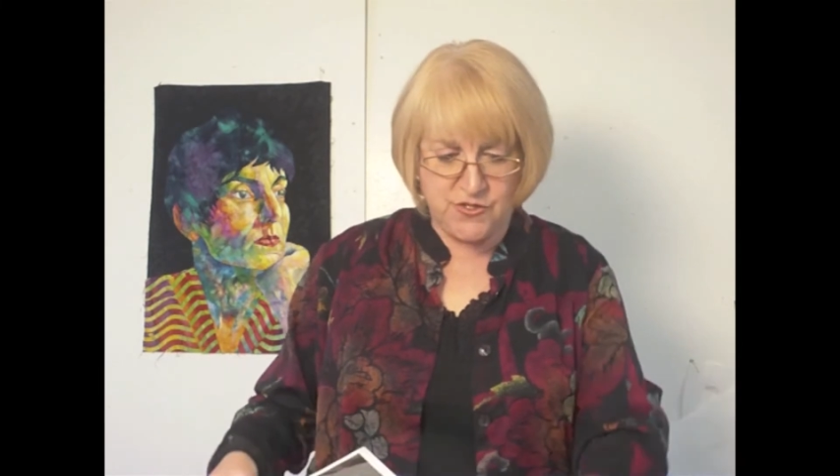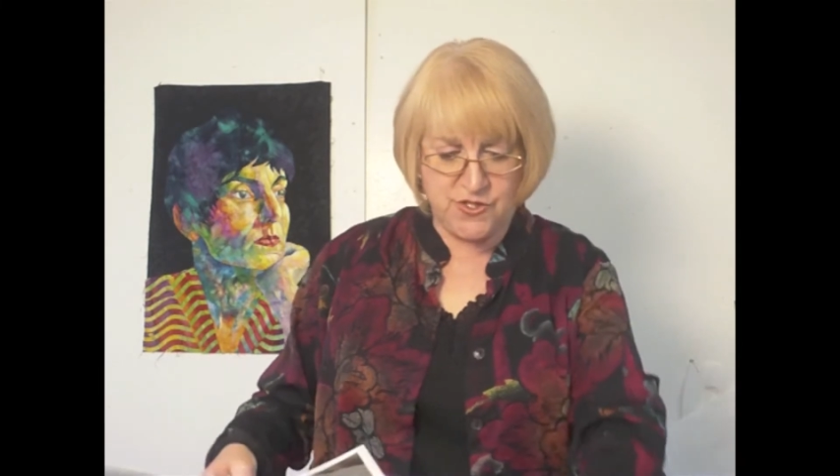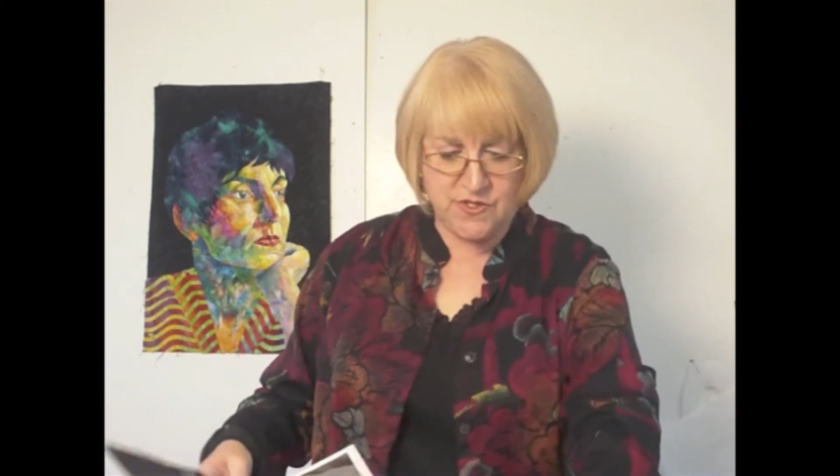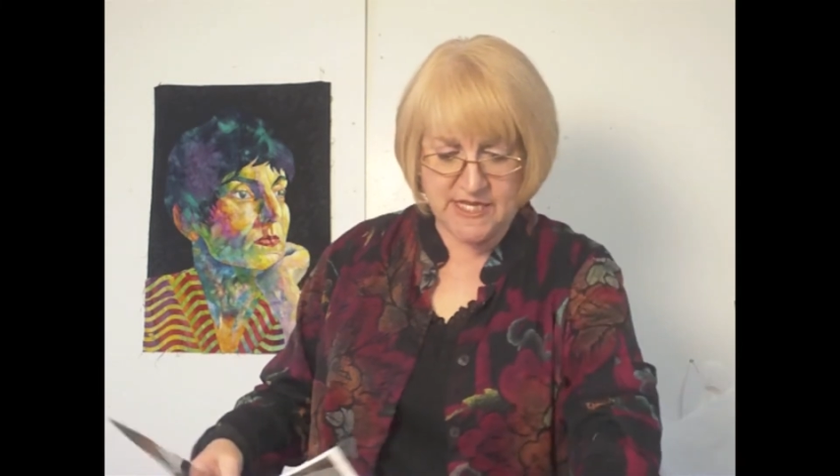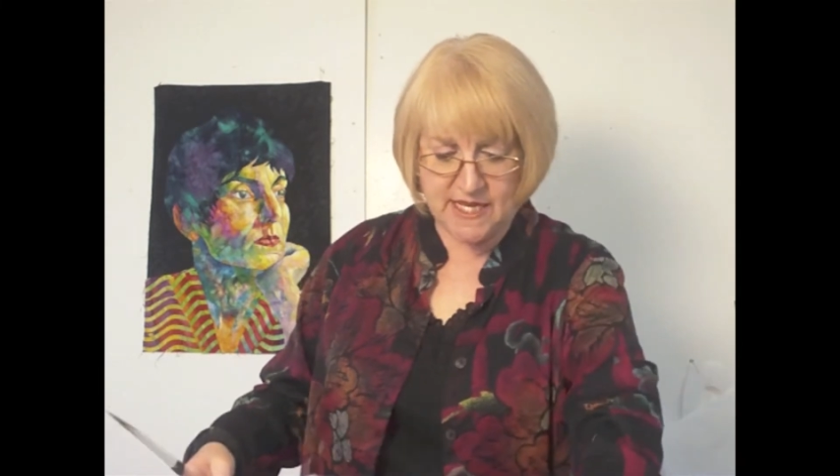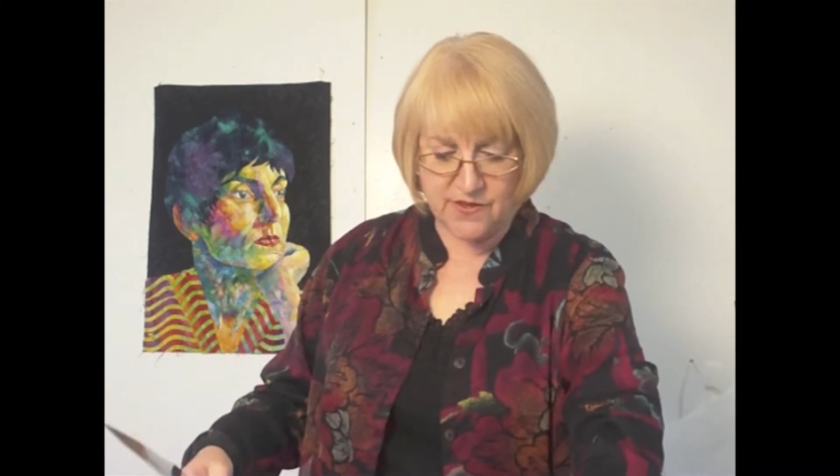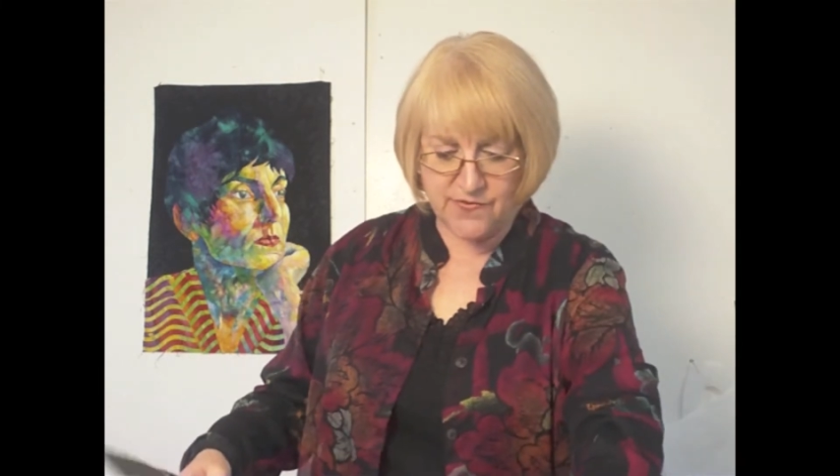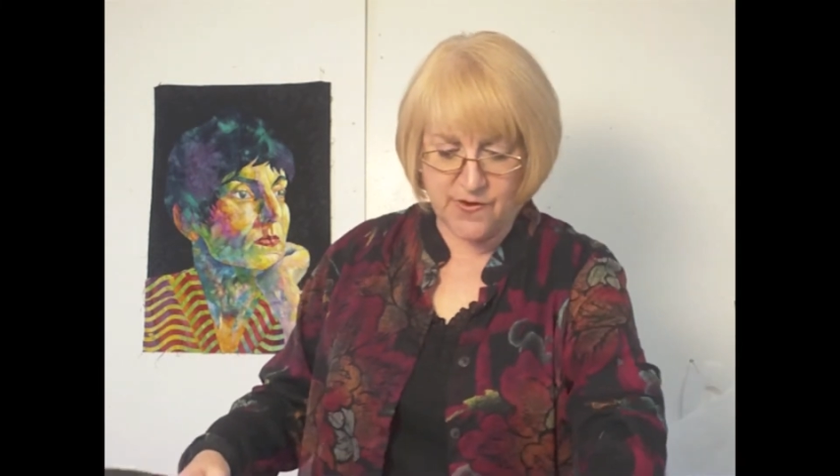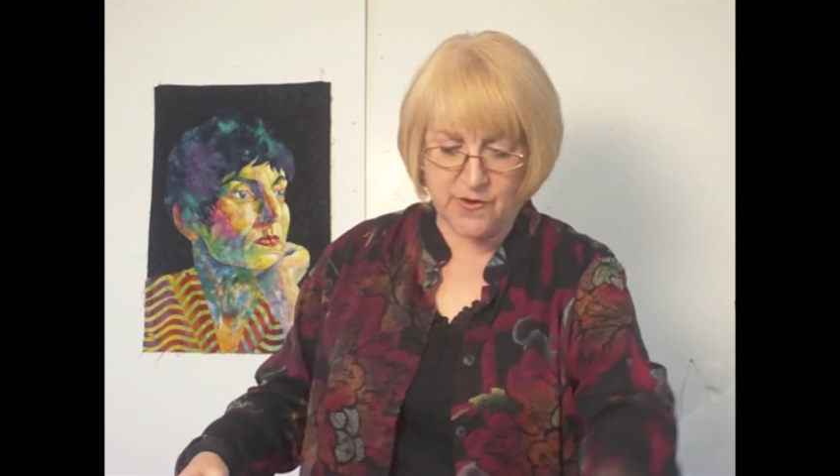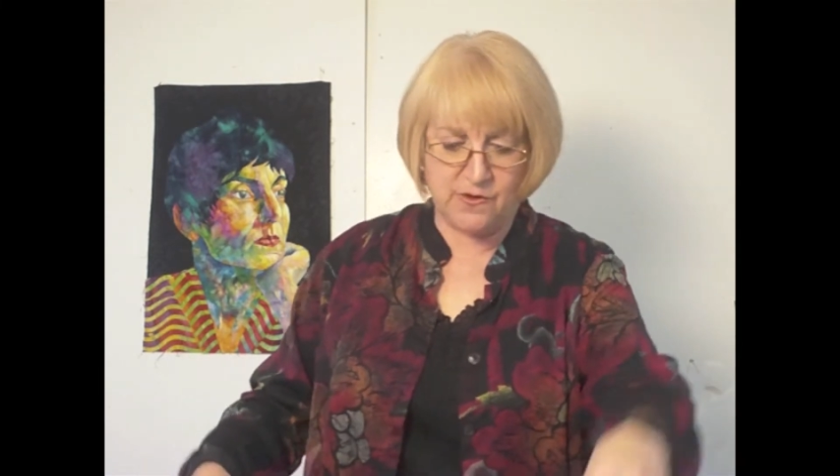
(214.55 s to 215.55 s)
do take the
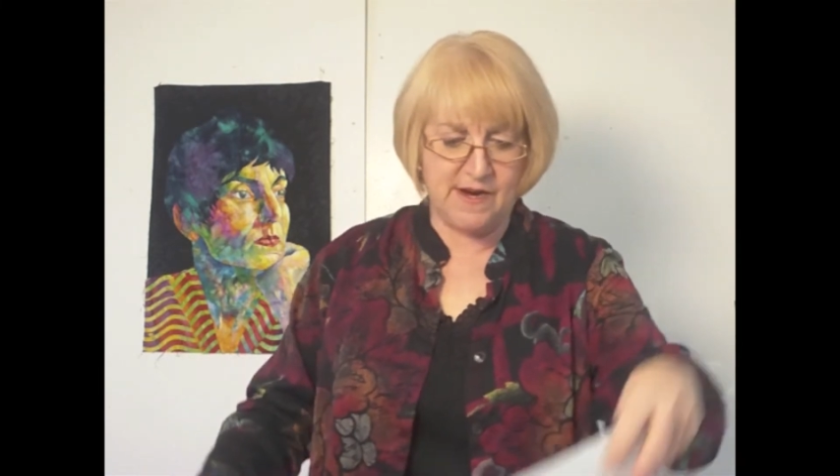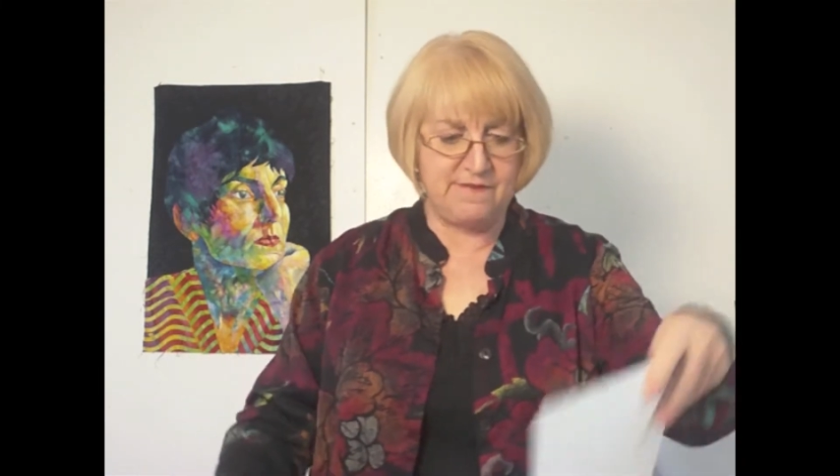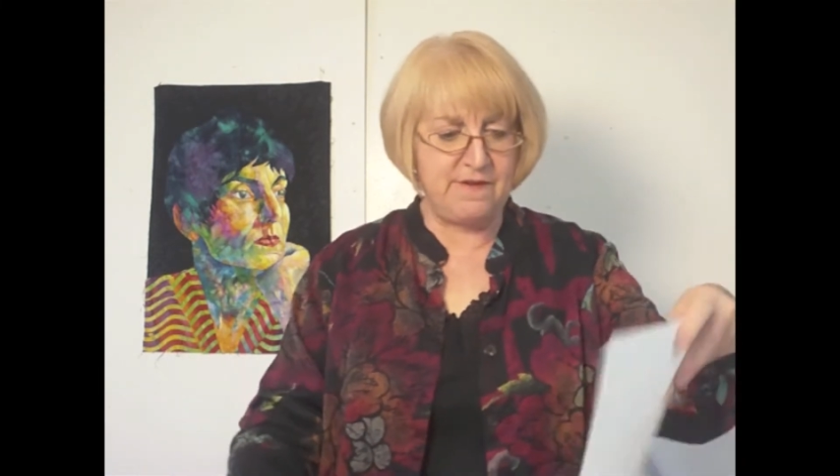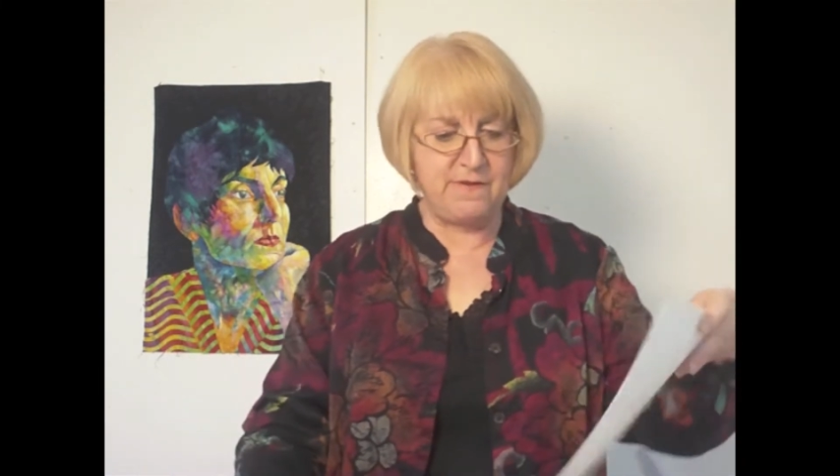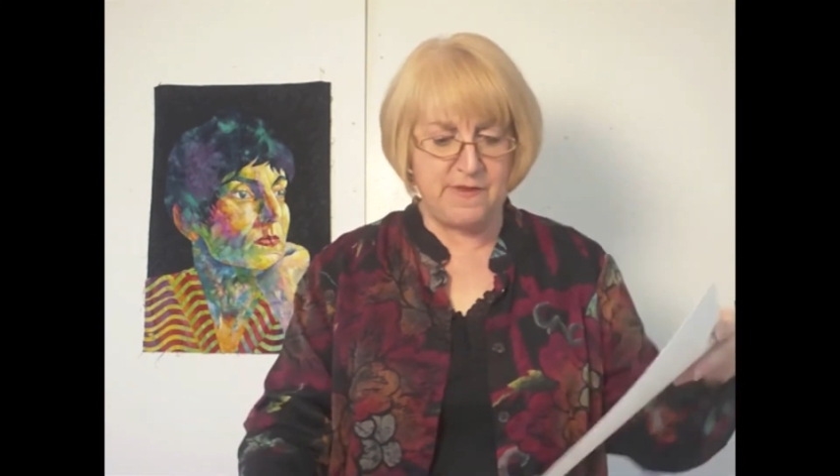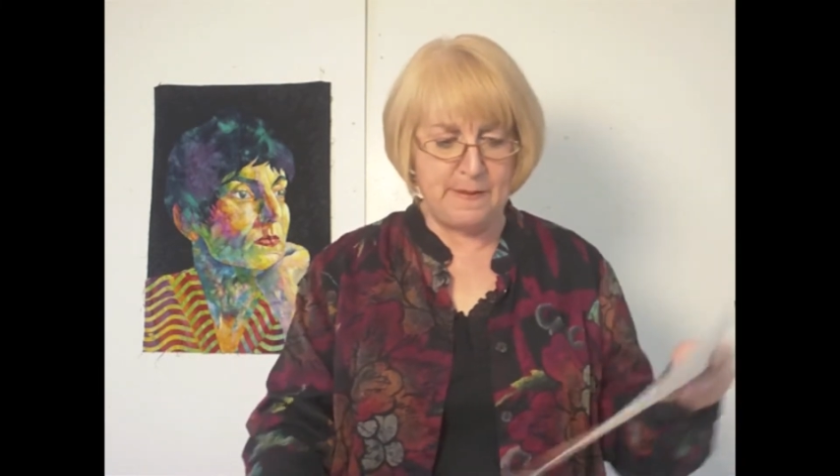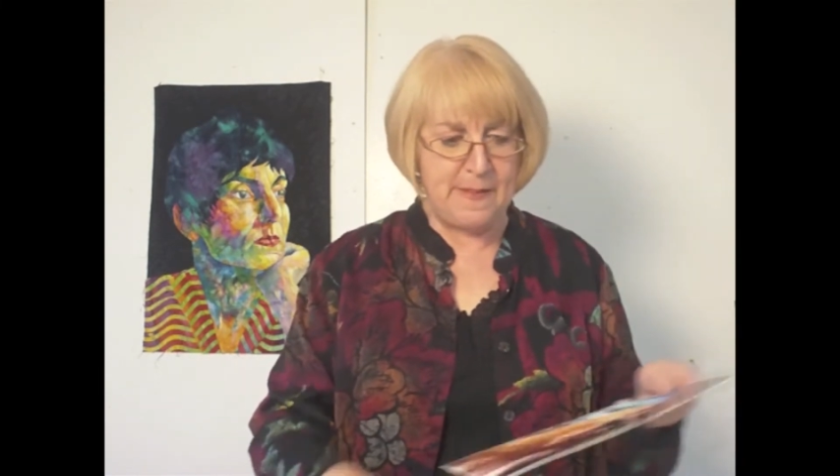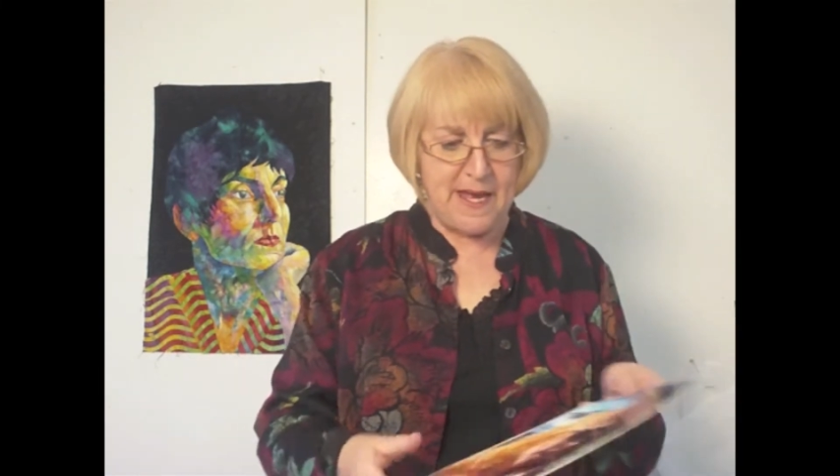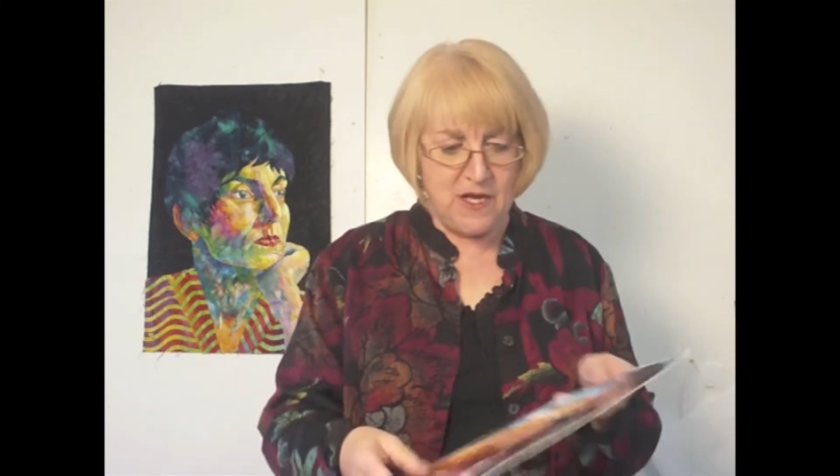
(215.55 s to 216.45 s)
photograph of them,